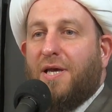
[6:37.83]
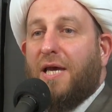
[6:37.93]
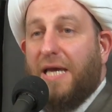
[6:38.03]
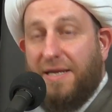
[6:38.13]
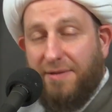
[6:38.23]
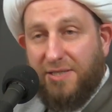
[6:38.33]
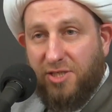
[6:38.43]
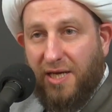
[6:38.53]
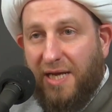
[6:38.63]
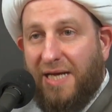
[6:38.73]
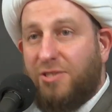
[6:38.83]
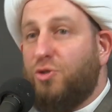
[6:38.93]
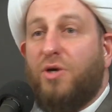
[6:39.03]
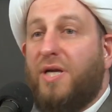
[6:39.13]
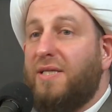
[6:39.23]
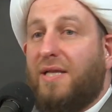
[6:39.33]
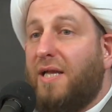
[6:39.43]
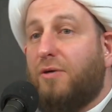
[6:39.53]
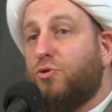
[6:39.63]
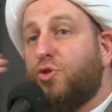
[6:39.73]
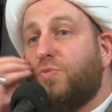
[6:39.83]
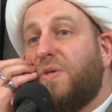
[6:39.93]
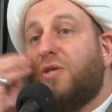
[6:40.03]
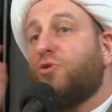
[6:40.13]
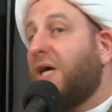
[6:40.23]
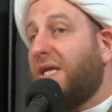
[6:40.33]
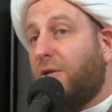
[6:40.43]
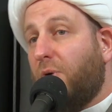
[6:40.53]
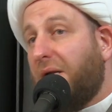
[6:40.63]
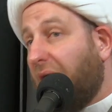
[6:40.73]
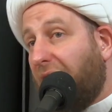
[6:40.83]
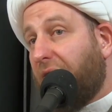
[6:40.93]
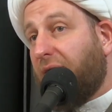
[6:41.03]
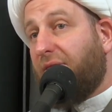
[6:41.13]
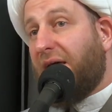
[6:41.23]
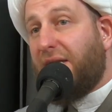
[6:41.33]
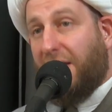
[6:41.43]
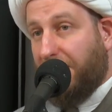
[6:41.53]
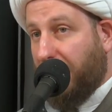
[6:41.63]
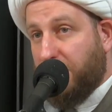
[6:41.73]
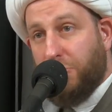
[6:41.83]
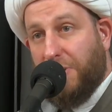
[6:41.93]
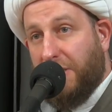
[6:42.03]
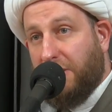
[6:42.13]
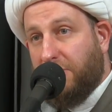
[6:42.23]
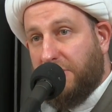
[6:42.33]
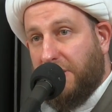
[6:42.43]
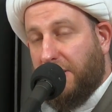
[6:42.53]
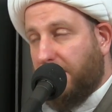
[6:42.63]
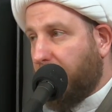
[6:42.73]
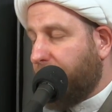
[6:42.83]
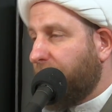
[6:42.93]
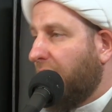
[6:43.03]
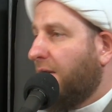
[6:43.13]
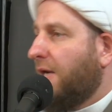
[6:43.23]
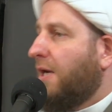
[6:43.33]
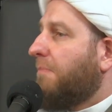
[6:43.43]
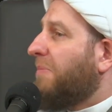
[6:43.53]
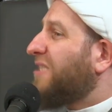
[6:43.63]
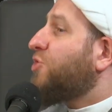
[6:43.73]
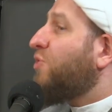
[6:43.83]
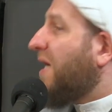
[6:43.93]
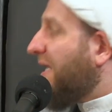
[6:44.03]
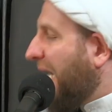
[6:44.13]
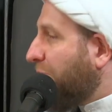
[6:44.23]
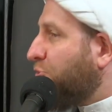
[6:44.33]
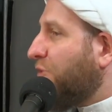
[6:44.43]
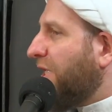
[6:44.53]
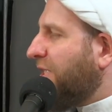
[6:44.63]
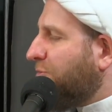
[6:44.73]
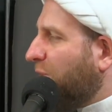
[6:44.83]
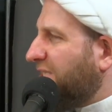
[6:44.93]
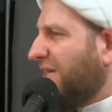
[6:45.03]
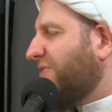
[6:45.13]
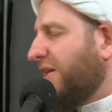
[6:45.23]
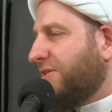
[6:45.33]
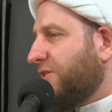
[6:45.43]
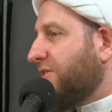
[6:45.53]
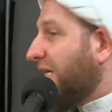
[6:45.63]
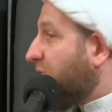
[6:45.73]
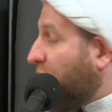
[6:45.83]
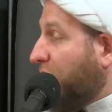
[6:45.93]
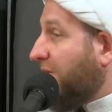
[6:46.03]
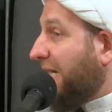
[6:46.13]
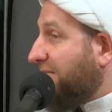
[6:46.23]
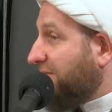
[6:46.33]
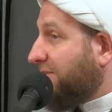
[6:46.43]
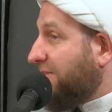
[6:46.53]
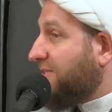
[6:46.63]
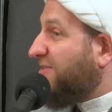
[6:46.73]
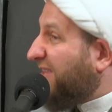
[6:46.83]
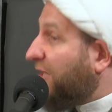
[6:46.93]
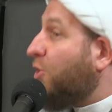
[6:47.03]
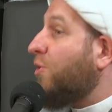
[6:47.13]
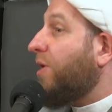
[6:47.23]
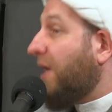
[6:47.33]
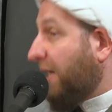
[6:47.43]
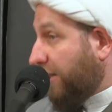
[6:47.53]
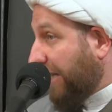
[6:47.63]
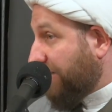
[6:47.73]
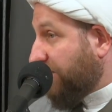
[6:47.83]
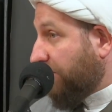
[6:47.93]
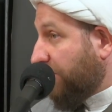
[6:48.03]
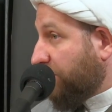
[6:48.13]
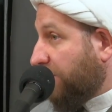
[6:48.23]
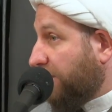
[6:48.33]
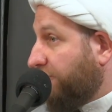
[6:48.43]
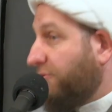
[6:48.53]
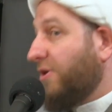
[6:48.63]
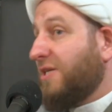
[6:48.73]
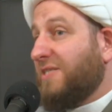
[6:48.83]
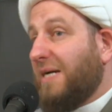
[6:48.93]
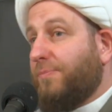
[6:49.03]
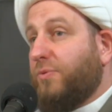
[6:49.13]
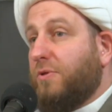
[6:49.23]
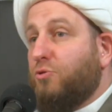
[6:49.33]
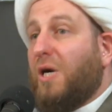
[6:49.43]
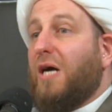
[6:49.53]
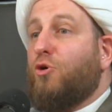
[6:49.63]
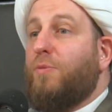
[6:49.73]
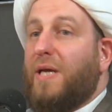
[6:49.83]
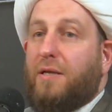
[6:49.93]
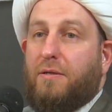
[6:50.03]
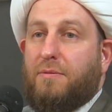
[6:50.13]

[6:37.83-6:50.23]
In the salat, you're not allowed to speak to anyone other than Allah subhanahu wa ta'ala. But you are allowed to read whatever it is, as long as it is dhikrullah azza wa jal. For example, dua kumail.